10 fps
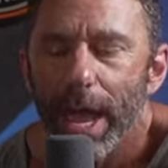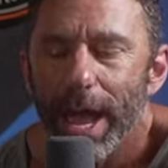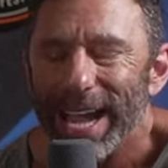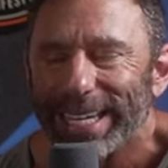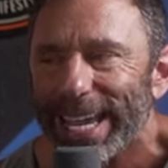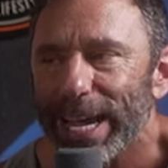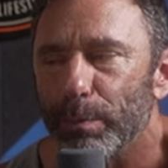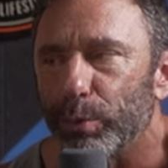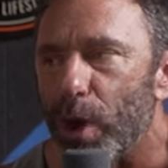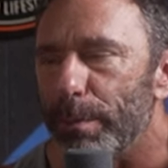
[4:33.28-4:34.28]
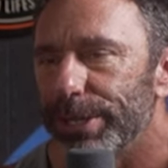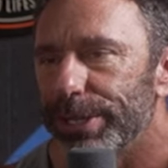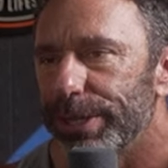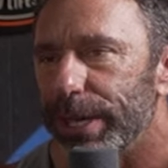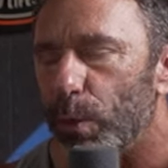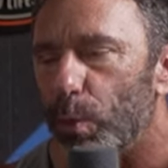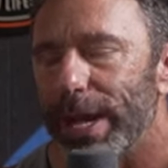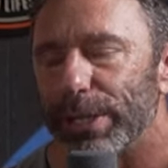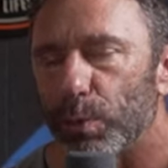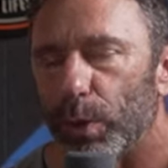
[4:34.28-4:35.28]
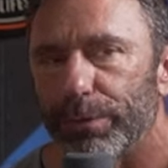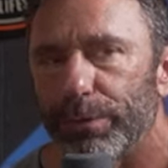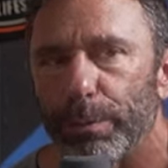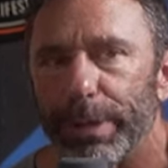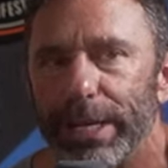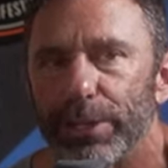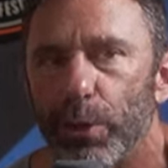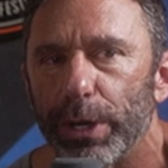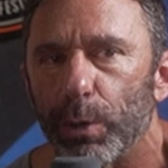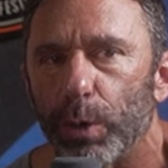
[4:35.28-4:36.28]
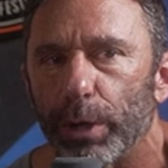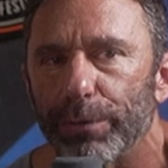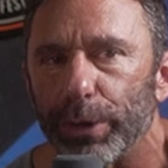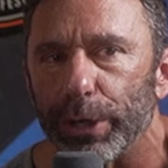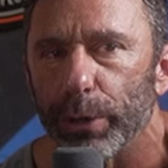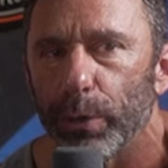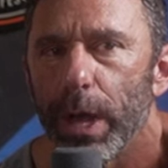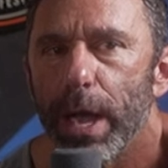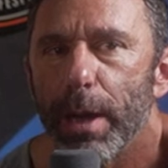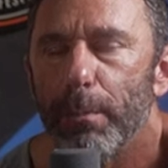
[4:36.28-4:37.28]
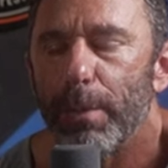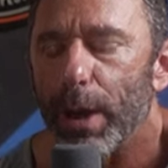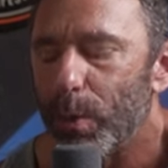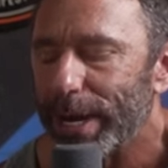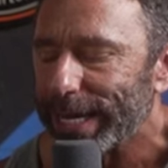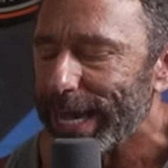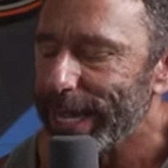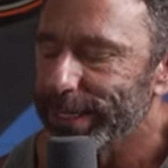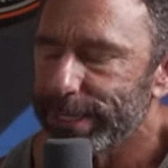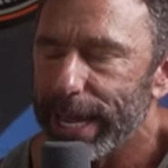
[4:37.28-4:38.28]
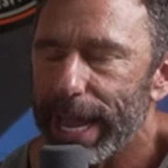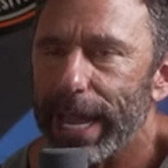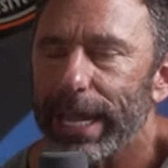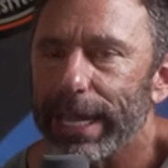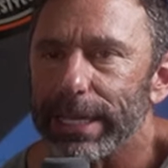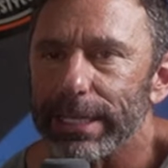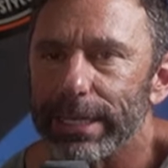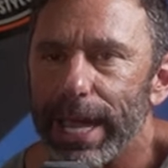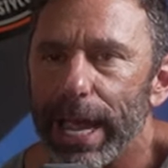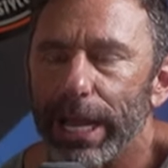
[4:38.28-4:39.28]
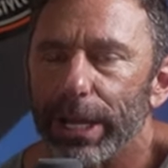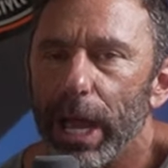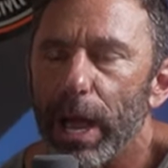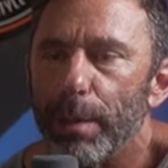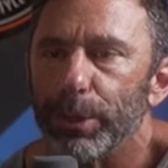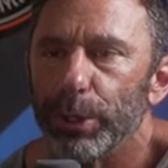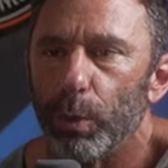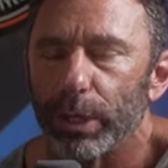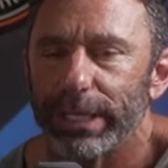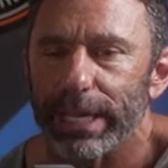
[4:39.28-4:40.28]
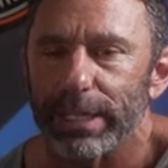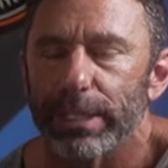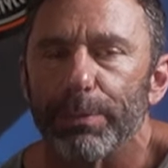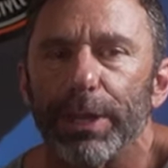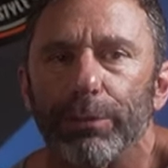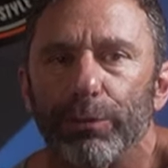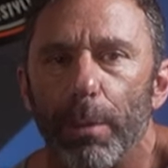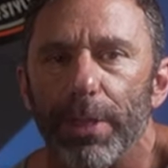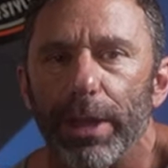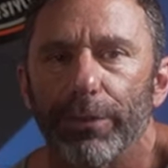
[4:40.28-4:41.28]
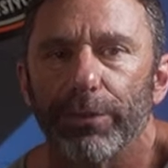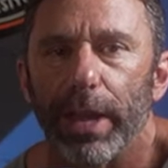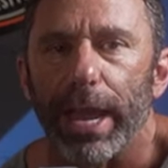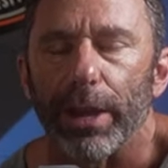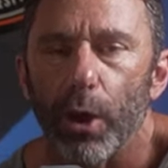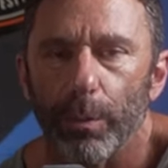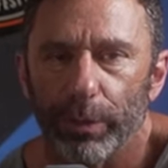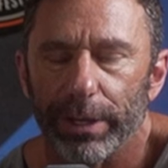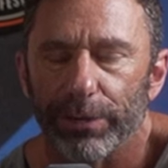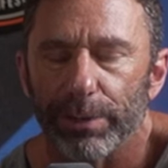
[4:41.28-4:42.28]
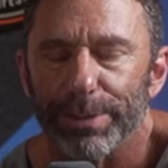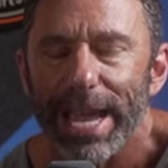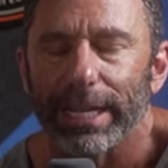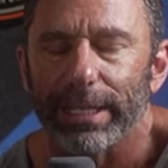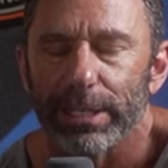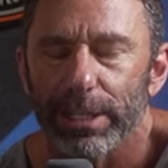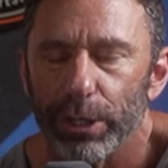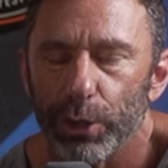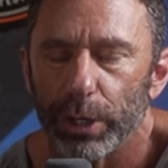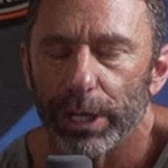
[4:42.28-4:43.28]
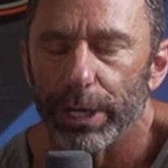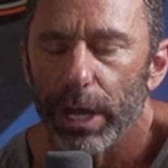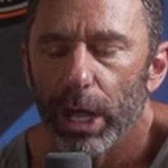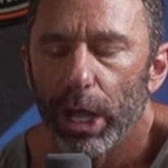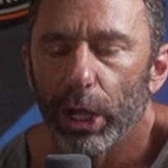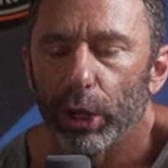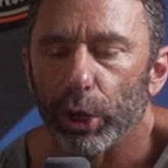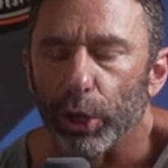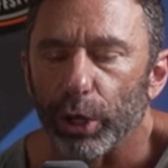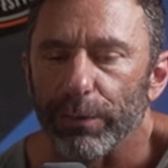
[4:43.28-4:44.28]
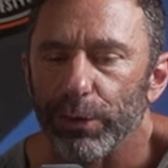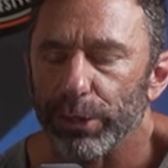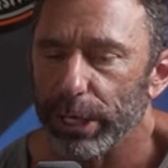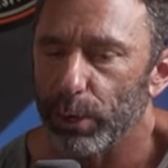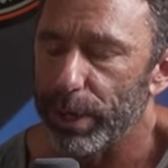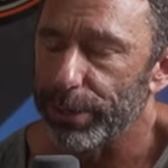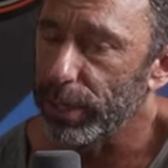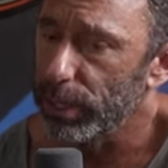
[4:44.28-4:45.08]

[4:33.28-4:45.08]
I can't promise that what has worked for me is going to work for you, but what I can say is that um, you will get something from this and hopefully some tactics that you can learn if you deal with